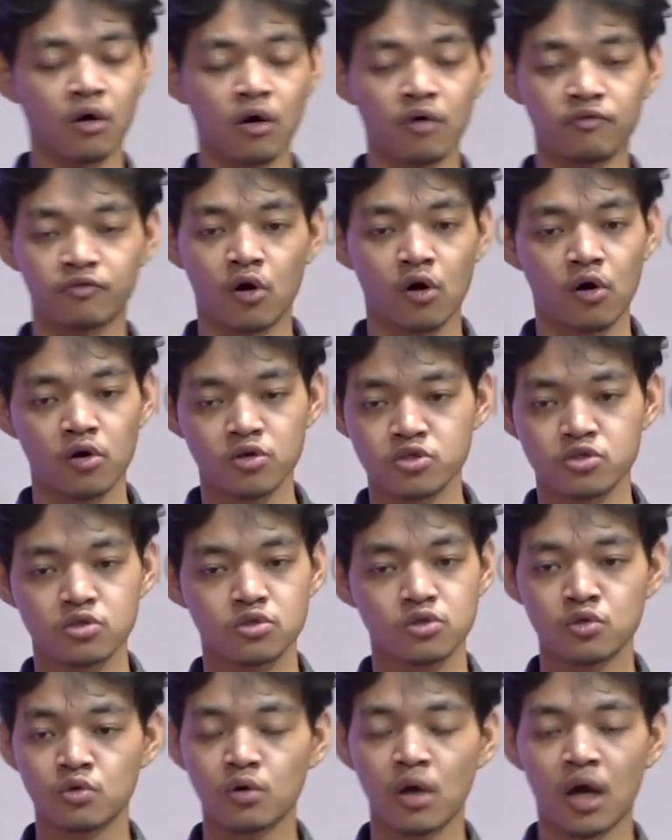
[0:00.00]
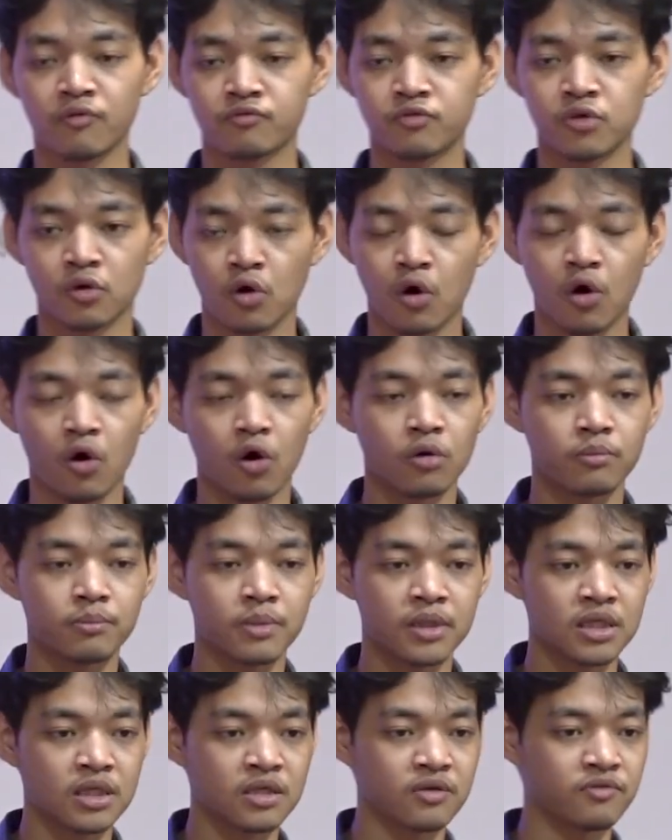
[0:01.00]
Of course, you have your core
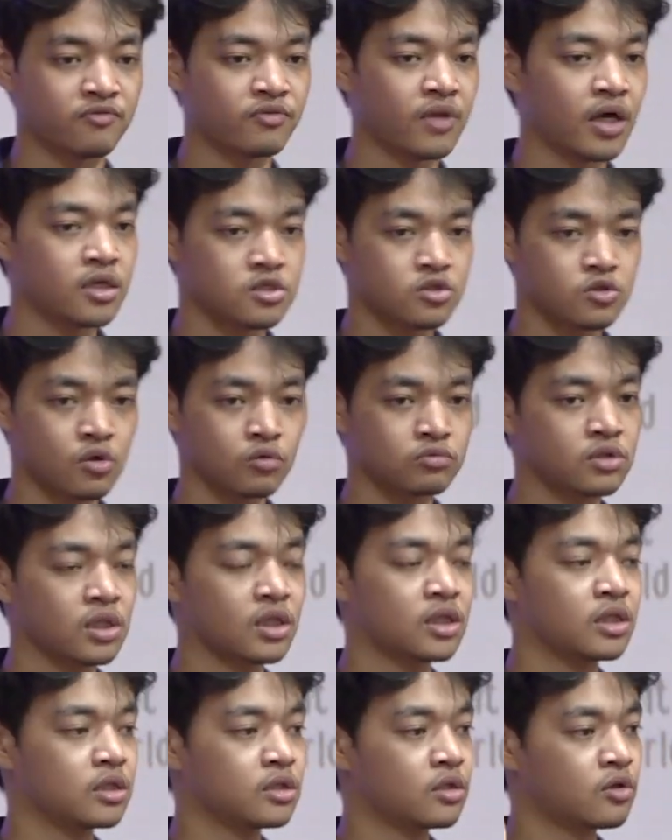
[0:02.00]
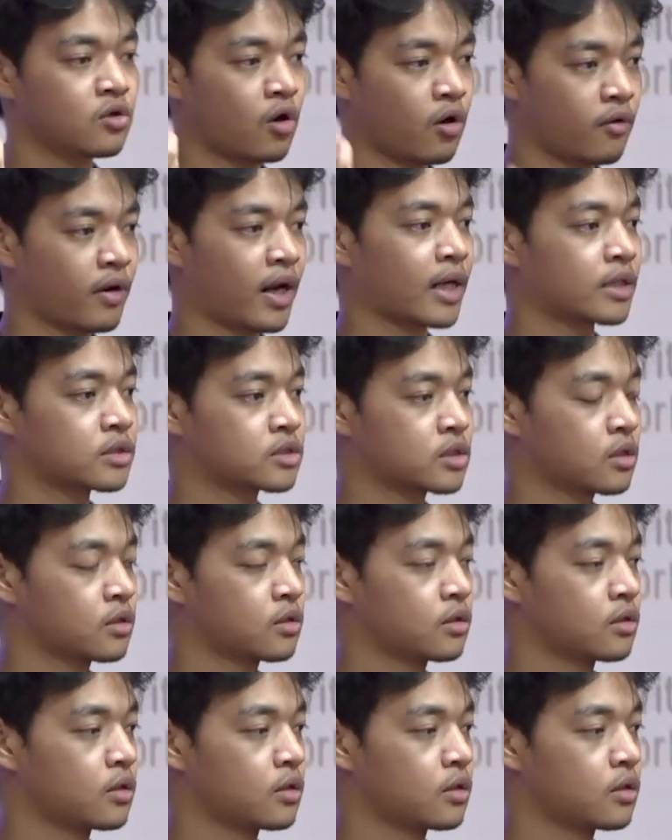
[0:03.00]
belief that is totally correct.